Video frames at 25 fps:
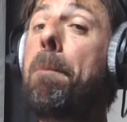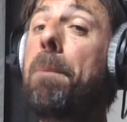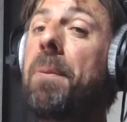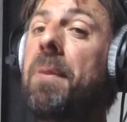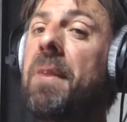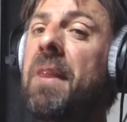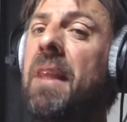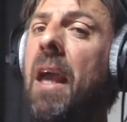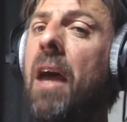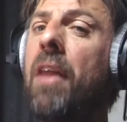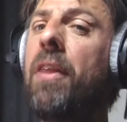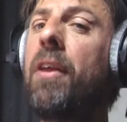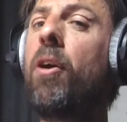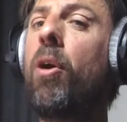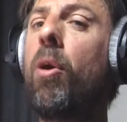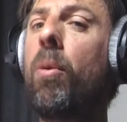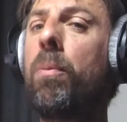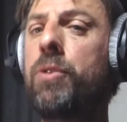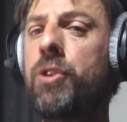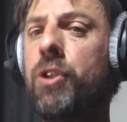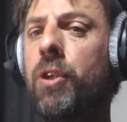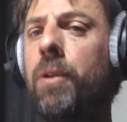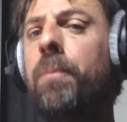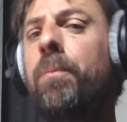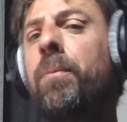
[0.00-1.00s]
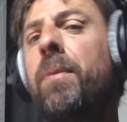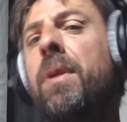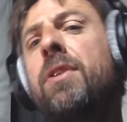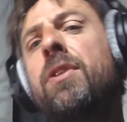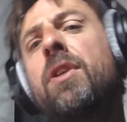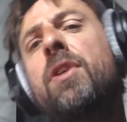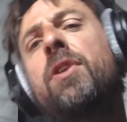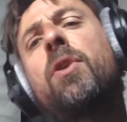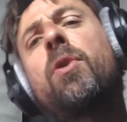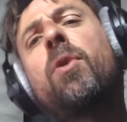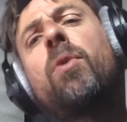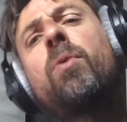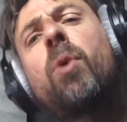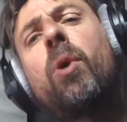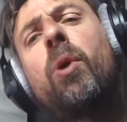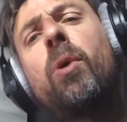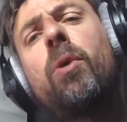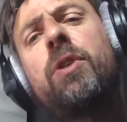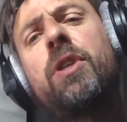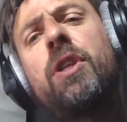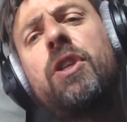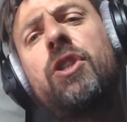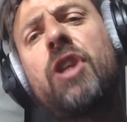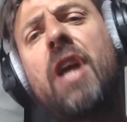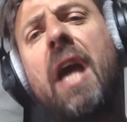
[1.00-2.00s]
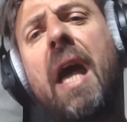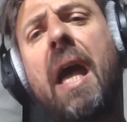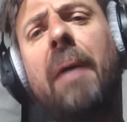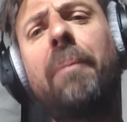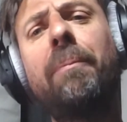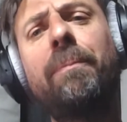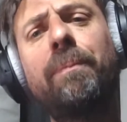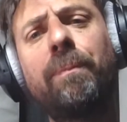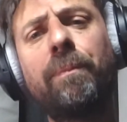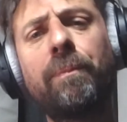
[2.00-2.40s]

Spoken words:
The other option is to do a royalty share,